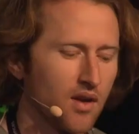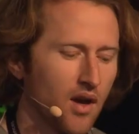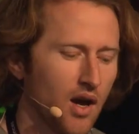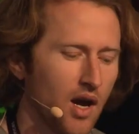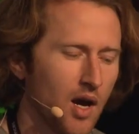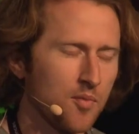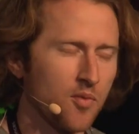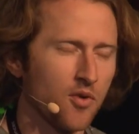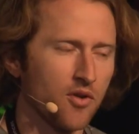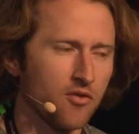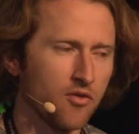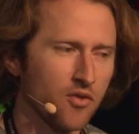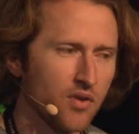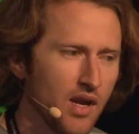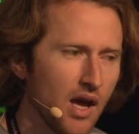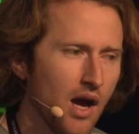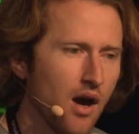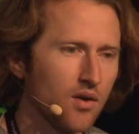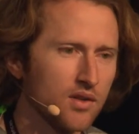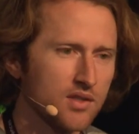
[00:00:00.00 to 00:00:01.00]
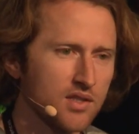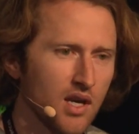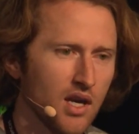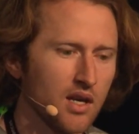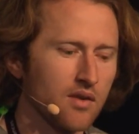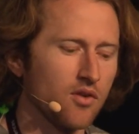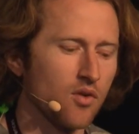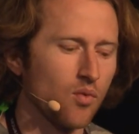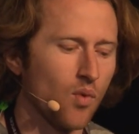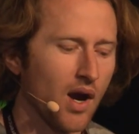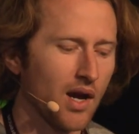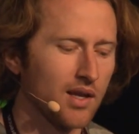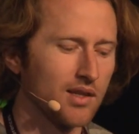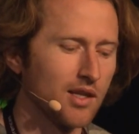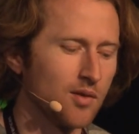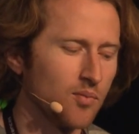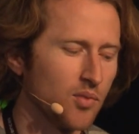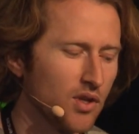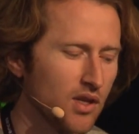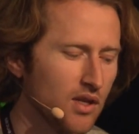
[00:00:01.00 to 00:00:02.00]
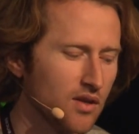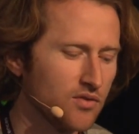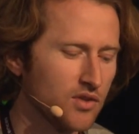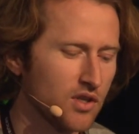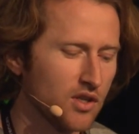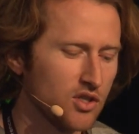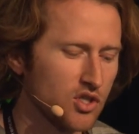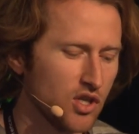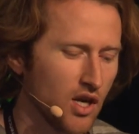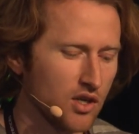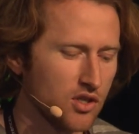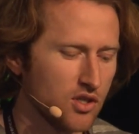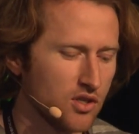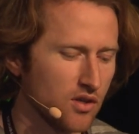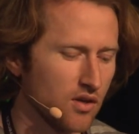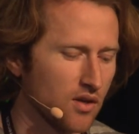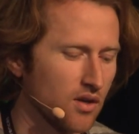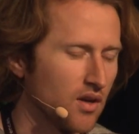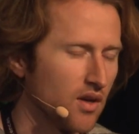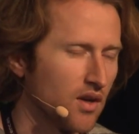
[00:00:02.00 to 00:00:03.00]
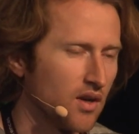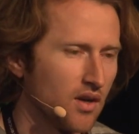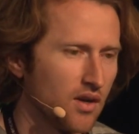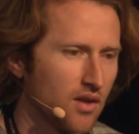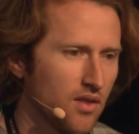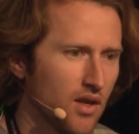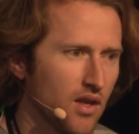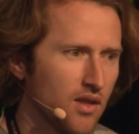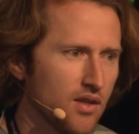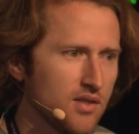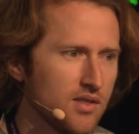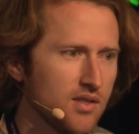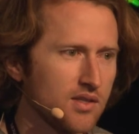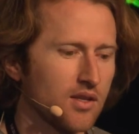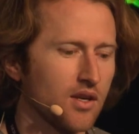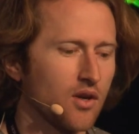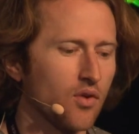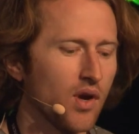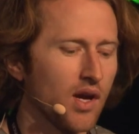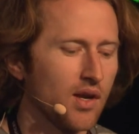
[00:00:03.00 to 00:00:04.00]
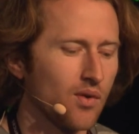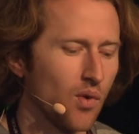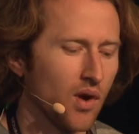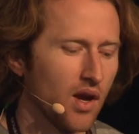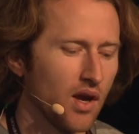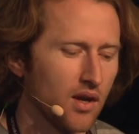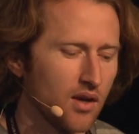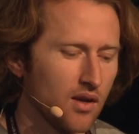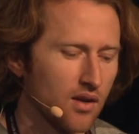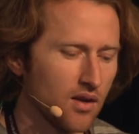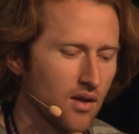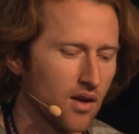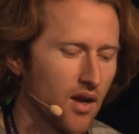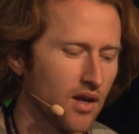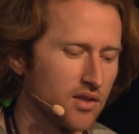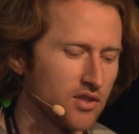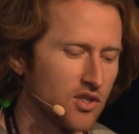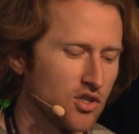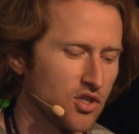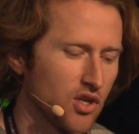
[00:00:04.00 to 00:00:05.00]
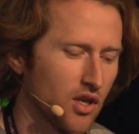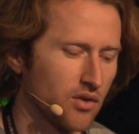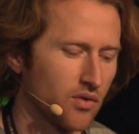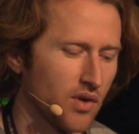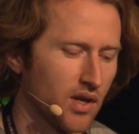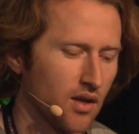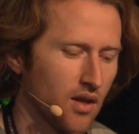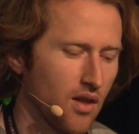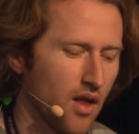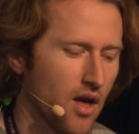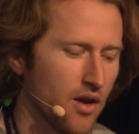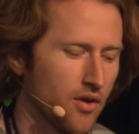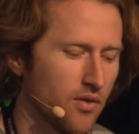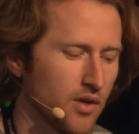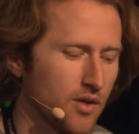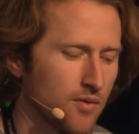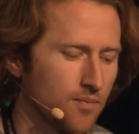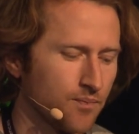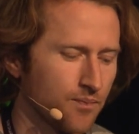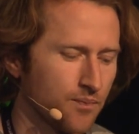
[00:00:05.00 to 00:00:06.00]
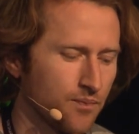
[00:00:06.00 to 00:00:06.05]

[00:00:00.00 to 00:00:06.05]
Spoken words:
But for now, it's kind of a widely believed conjecture. Then this is a great way to generate a lottery.